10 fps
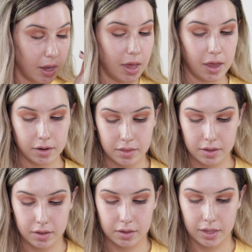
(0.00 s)
I had
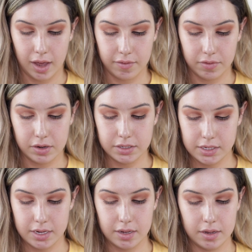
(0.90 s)
the Kat Von
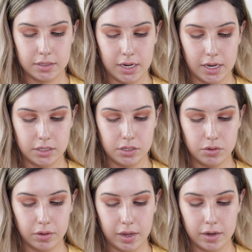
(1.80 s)
D tattoo
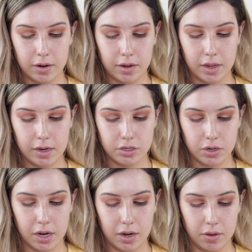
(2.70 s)
liner and it
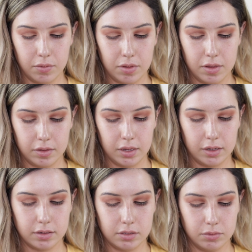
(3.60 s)
dried out within
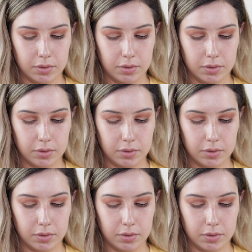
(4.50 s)
like 2